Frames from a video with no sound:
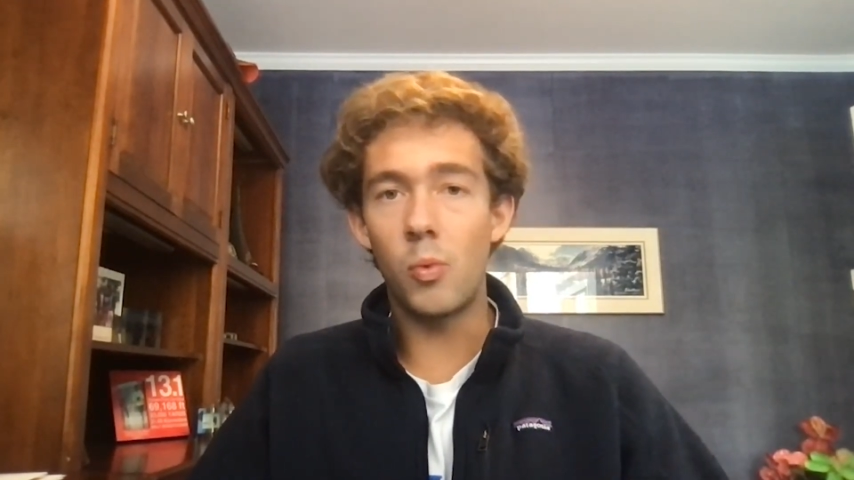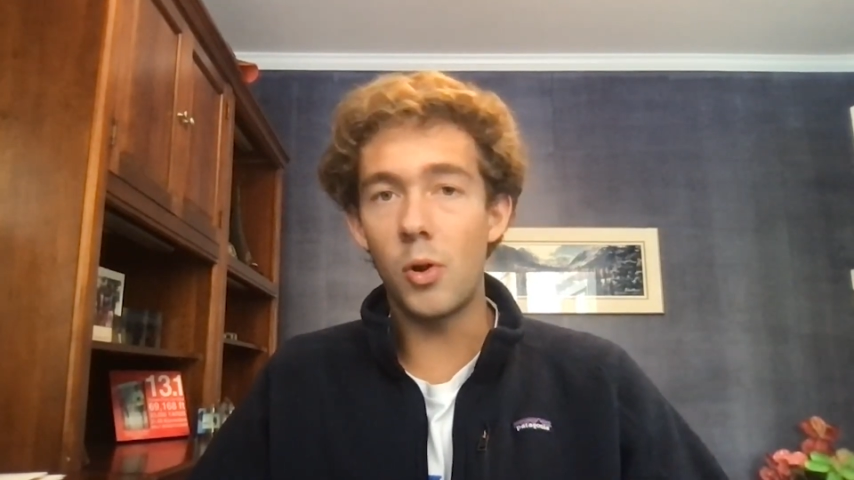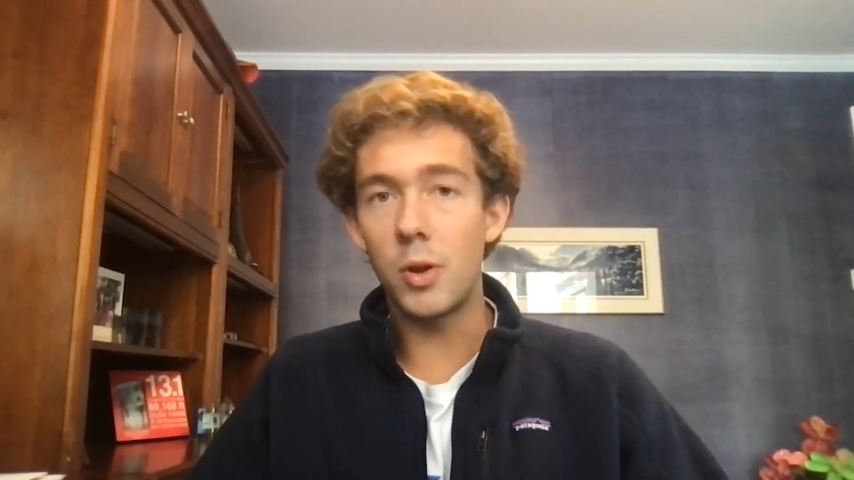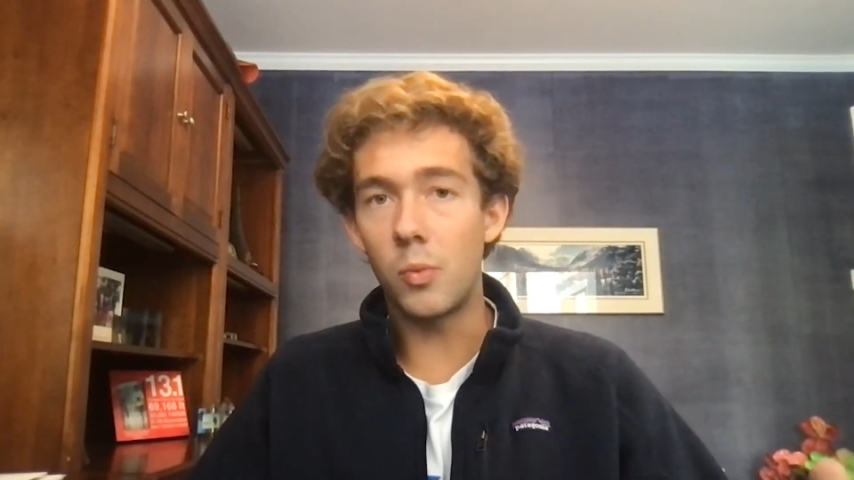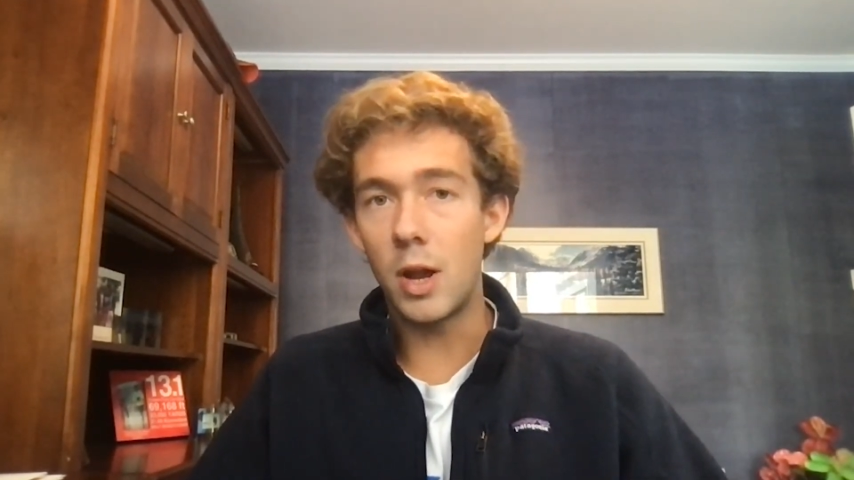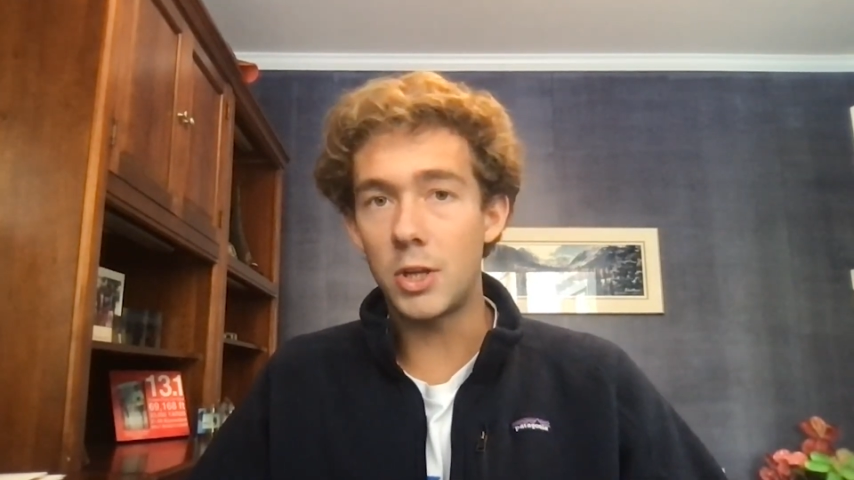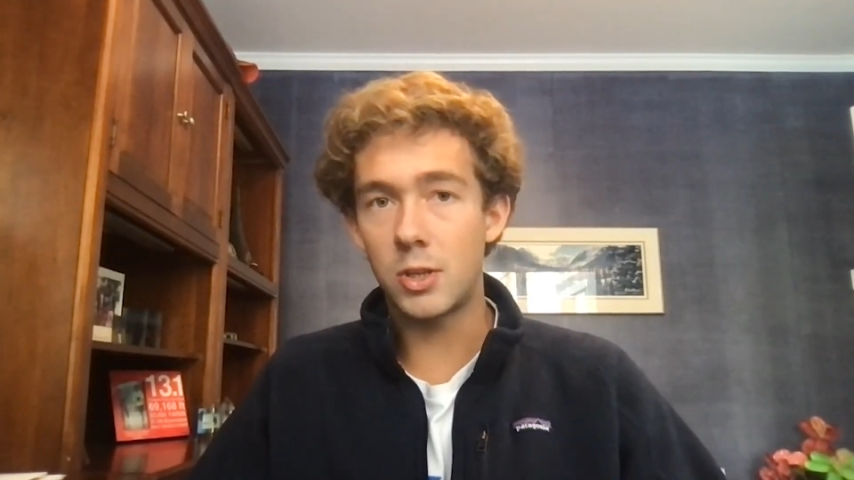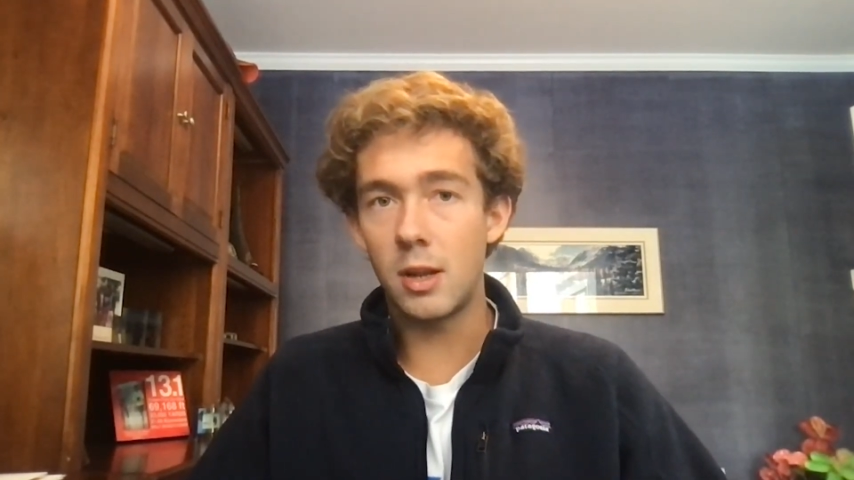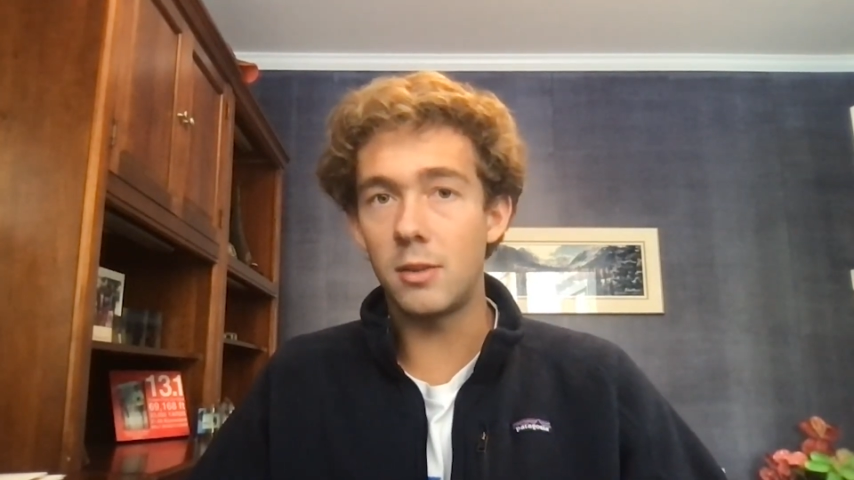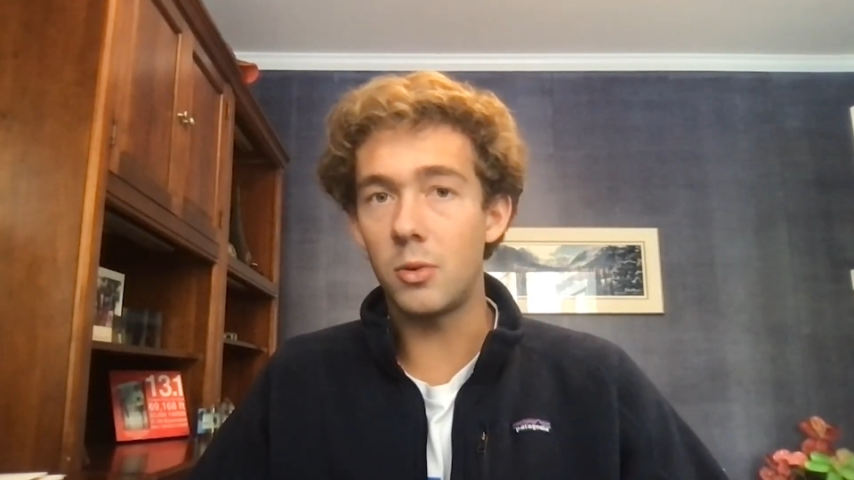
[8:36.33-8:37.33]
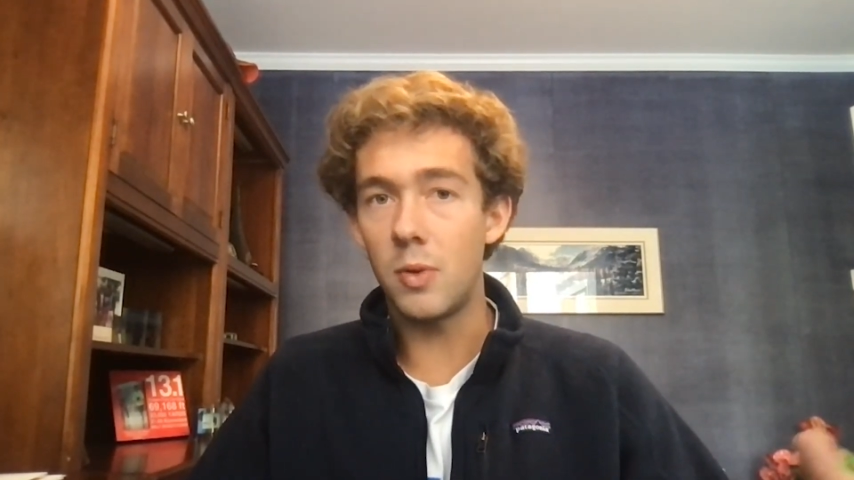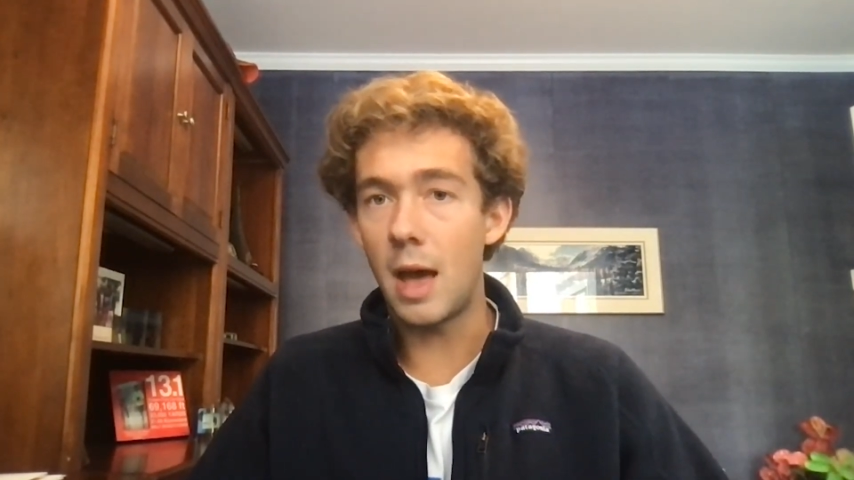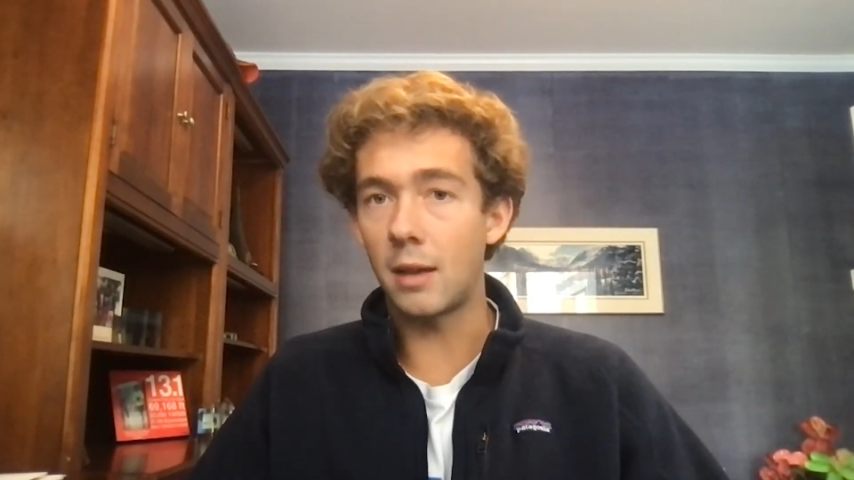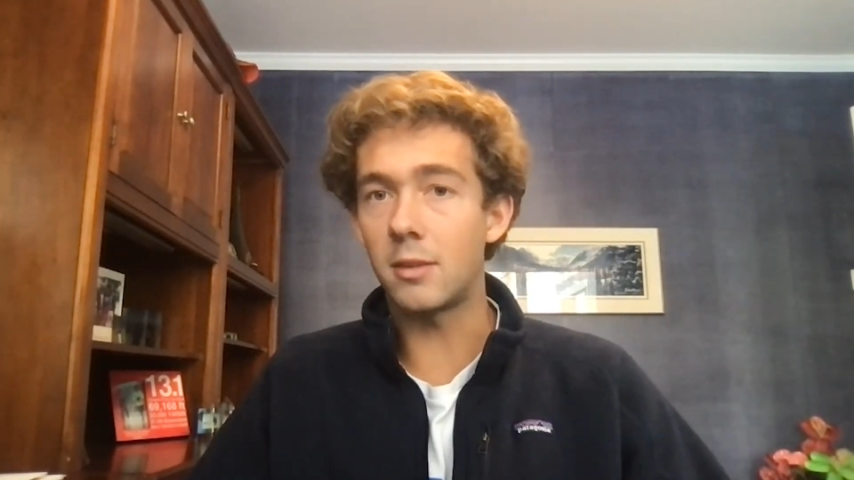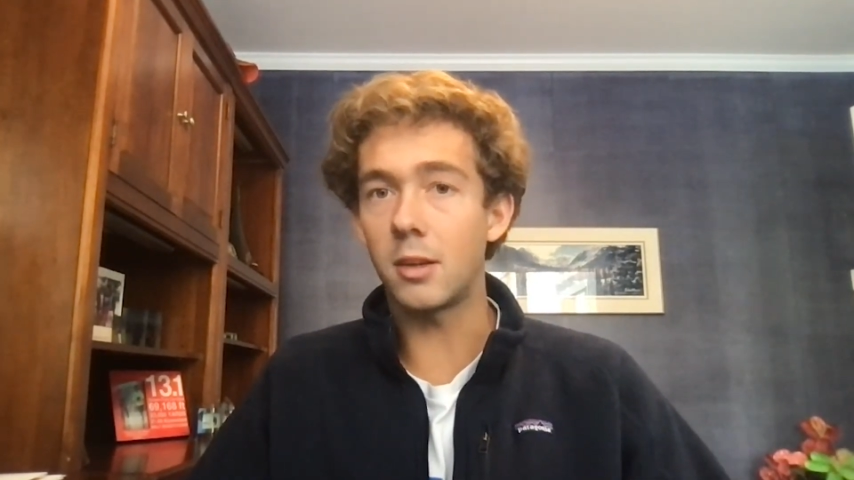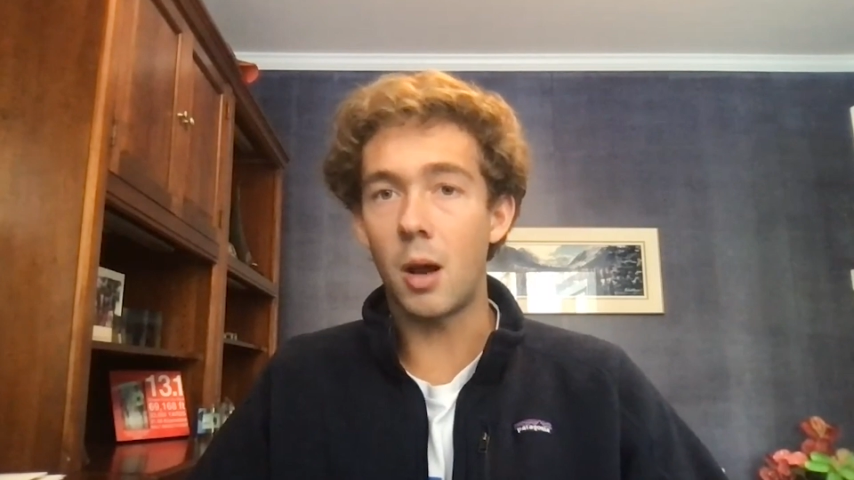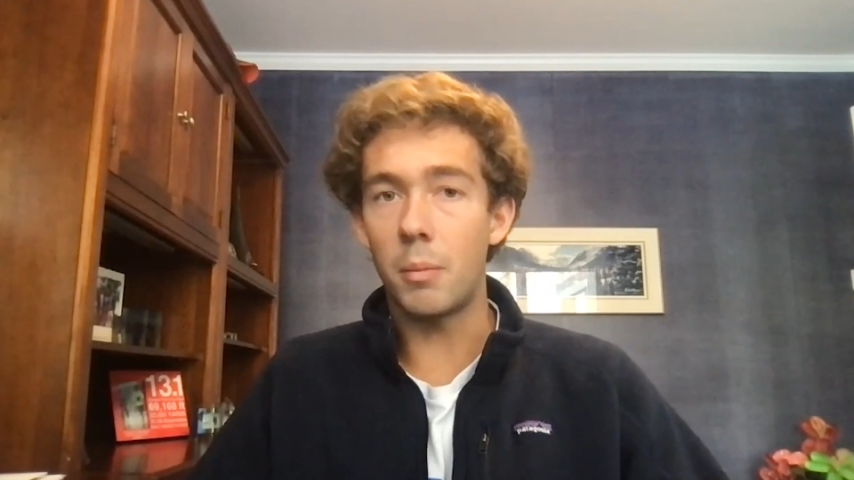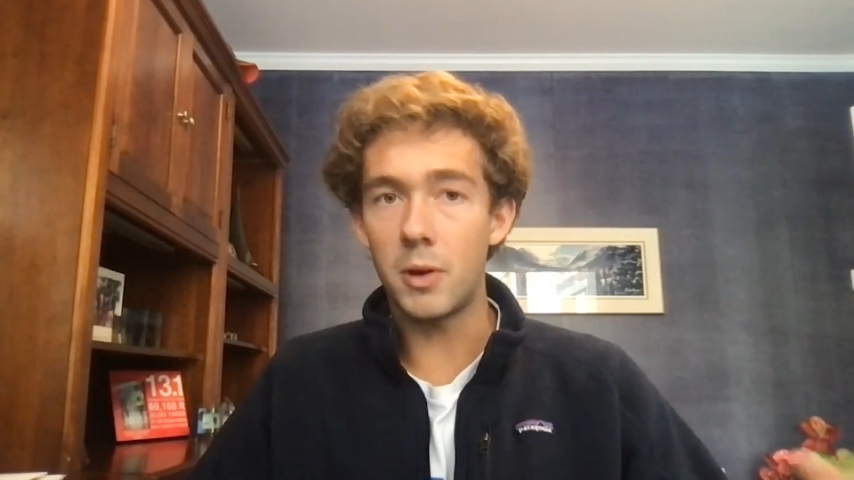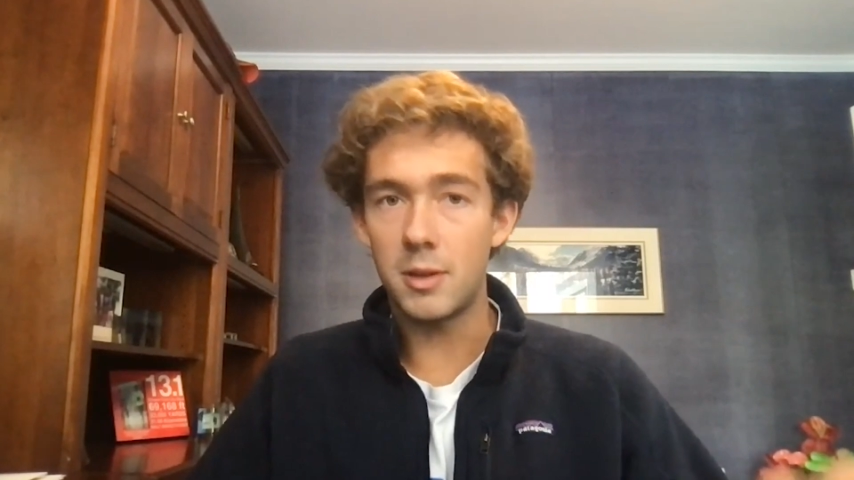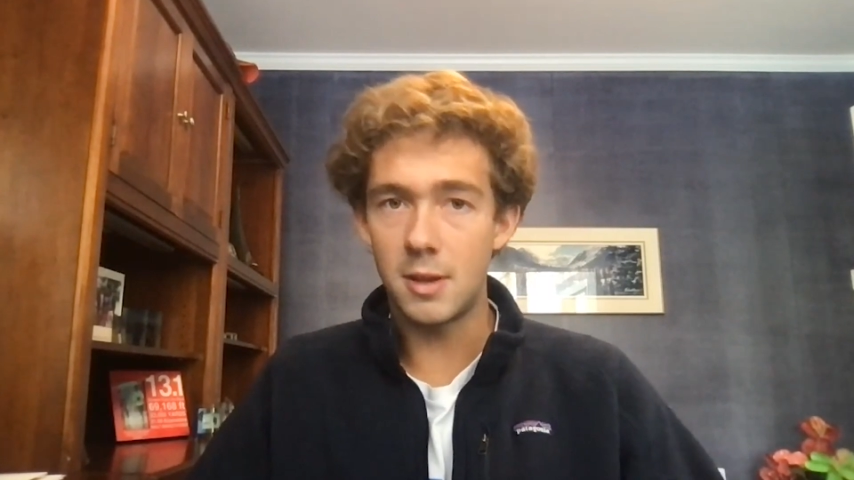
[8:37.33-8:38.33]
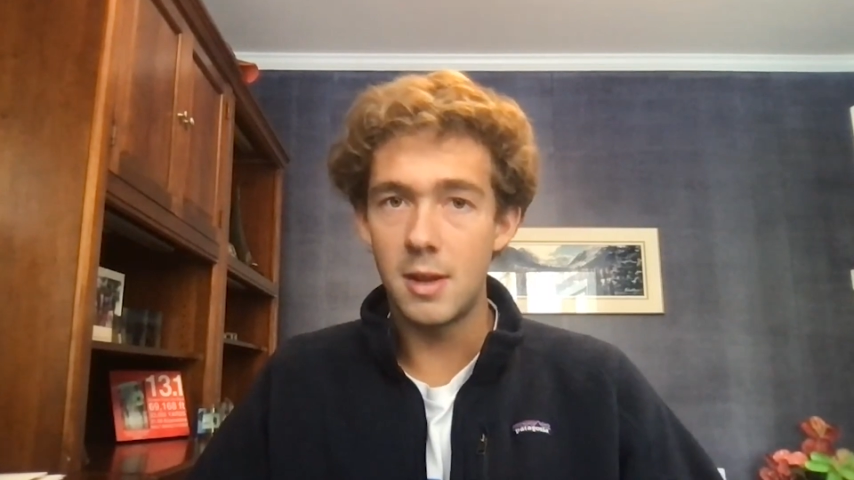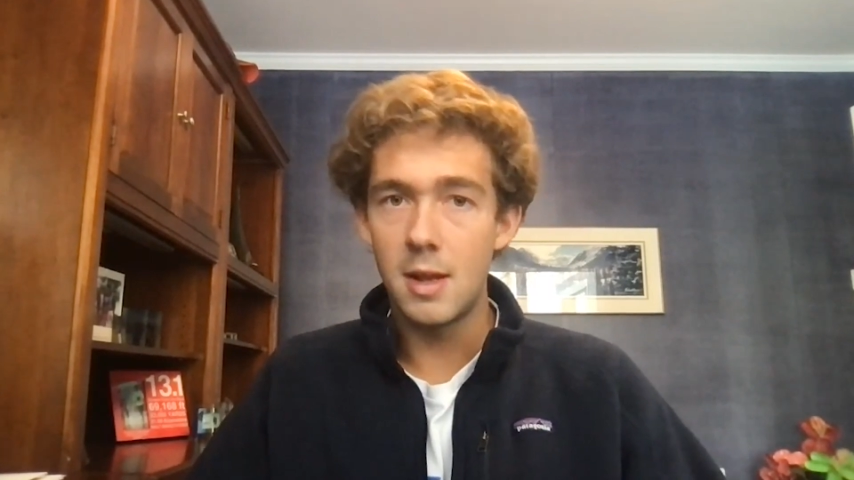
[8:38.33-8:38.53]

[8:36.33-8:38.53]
really rich until you exit companies